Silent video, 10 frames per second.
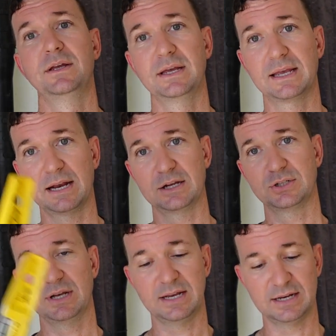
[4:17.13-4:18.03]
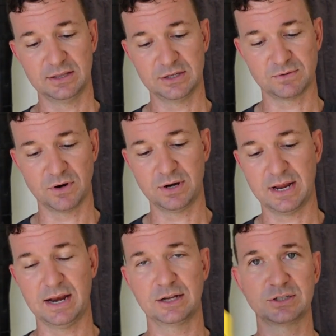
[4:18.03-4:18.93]
You can actually head down this road
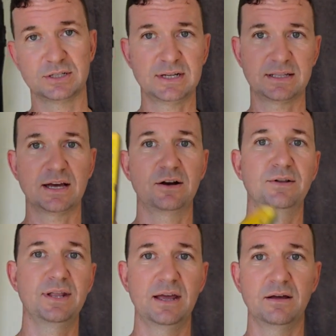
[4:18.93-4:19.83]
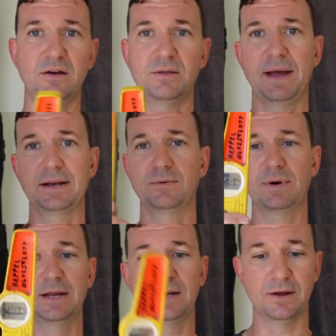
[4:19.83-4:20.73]
and actually stick that on there, on the magnet,
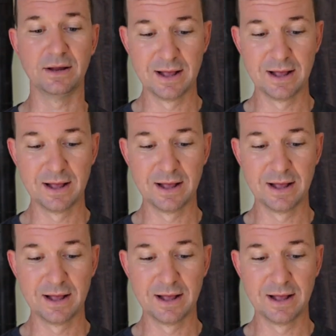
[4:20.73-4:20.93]
way to go.